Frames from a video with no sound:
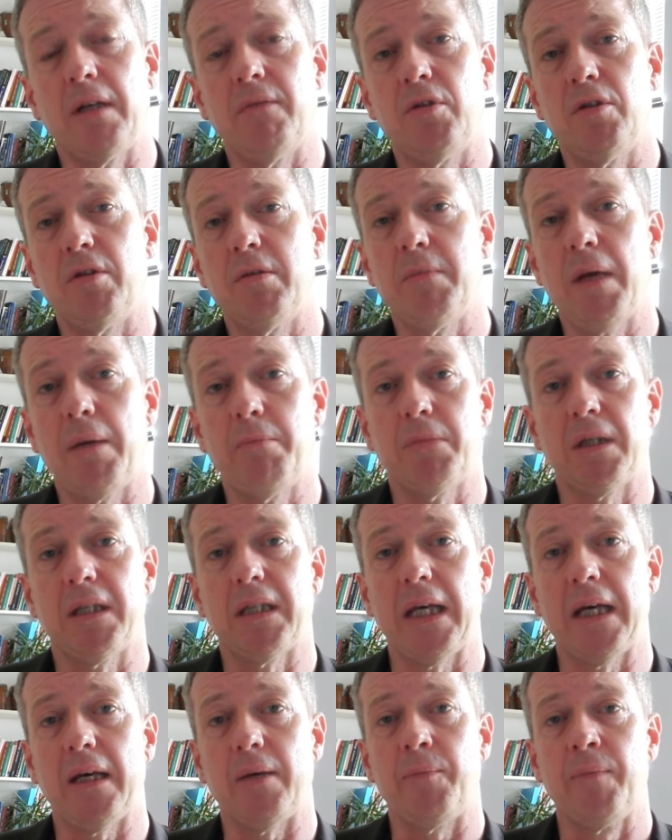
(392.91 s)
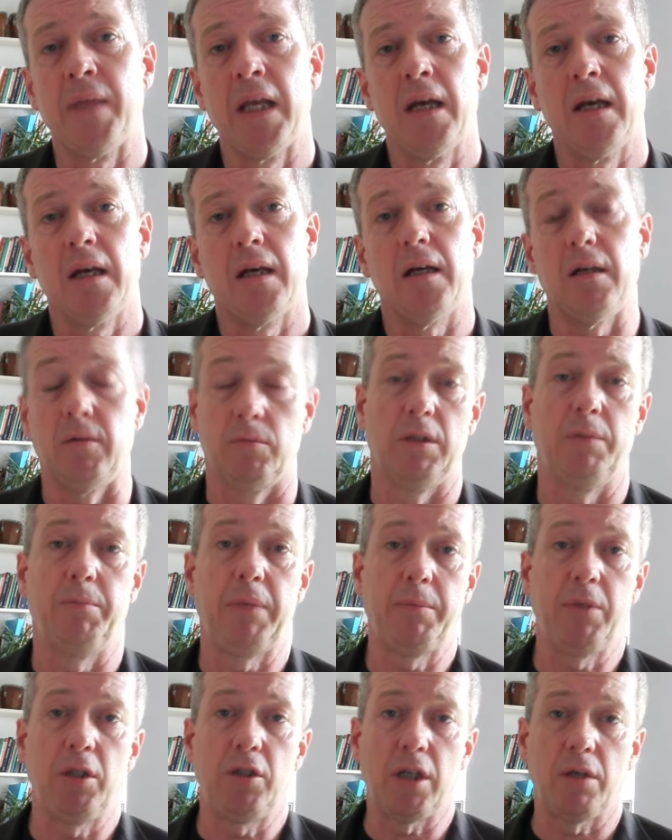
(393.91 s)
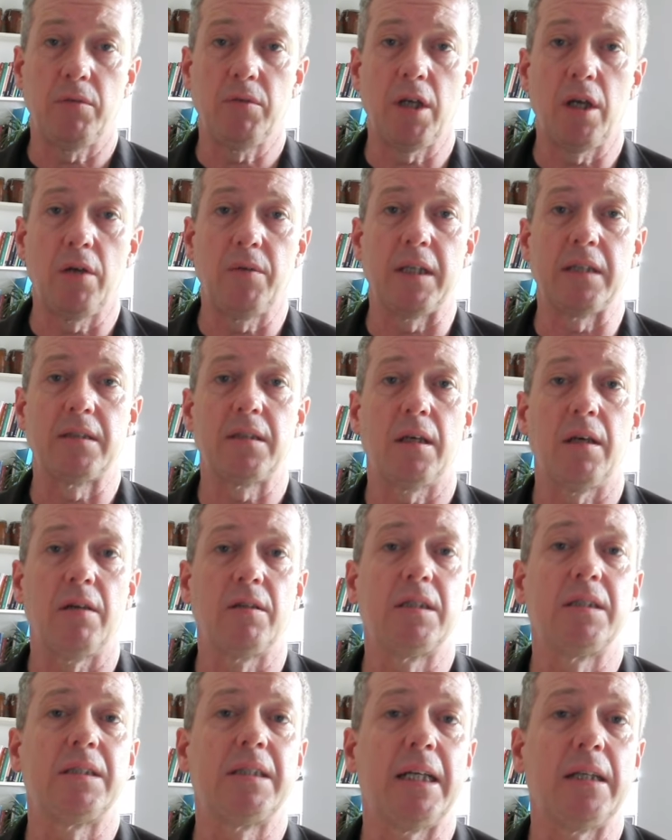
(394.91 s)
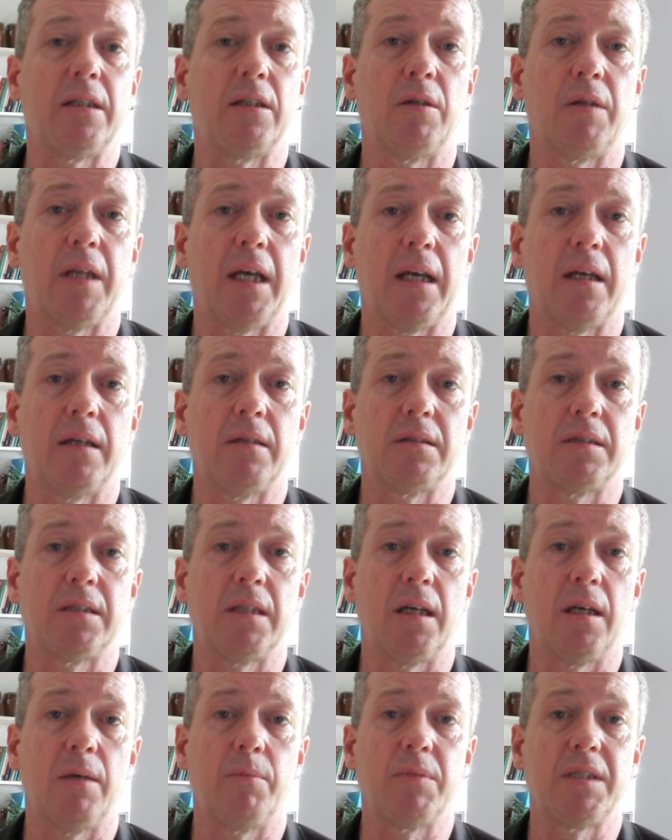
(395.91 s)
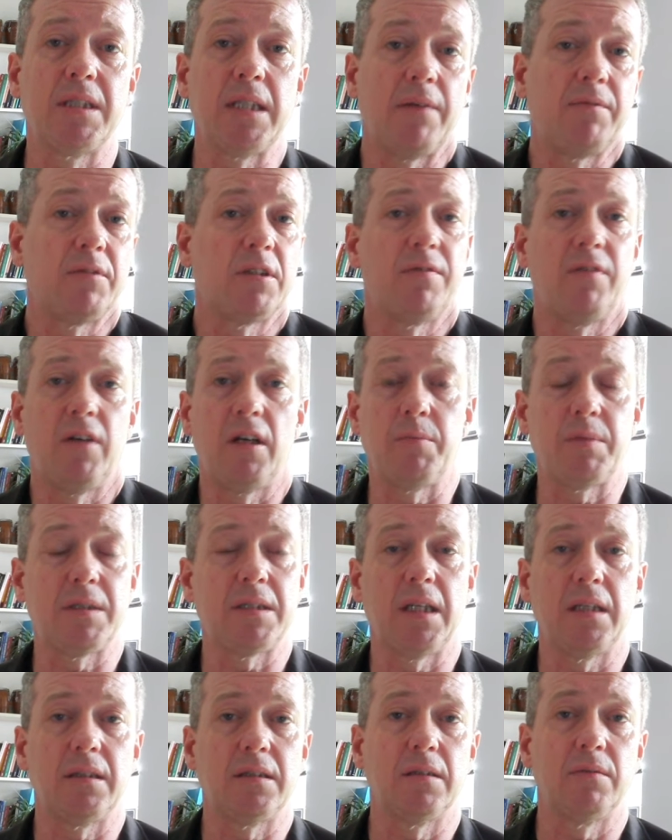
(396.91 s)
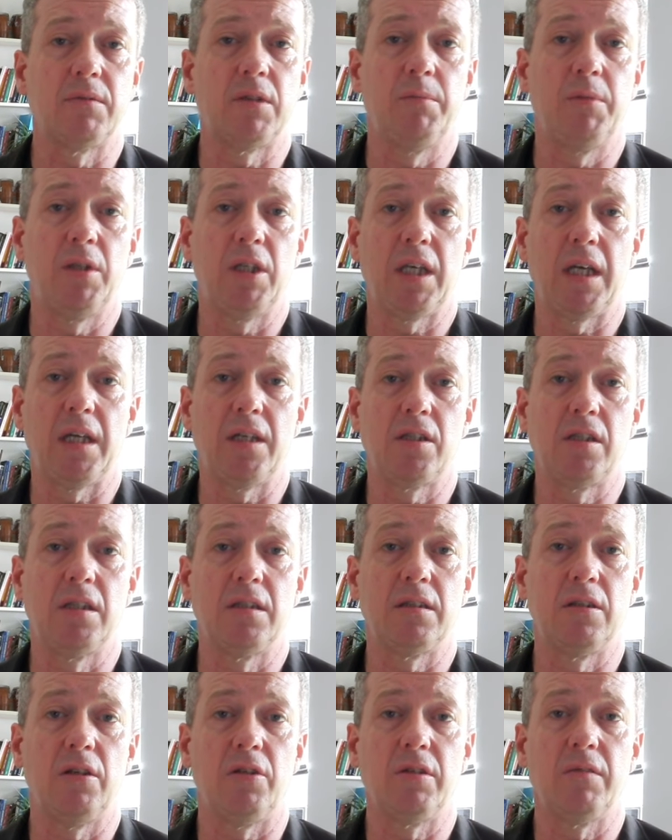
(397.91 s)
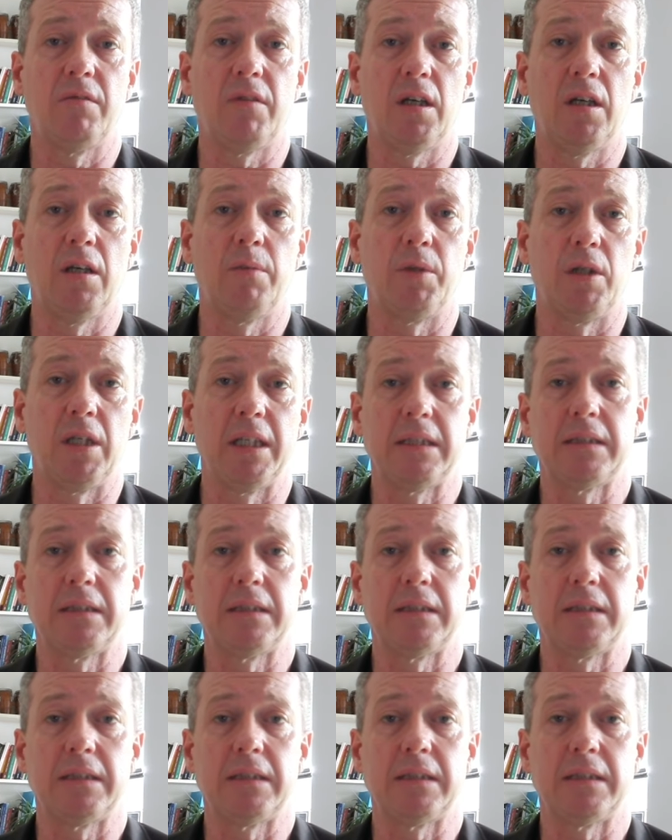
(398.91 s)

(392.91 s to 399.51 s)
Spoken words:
If you remember that, well, maybe you don't know this, I'm going to tell you that 75% of communication is non-verbal.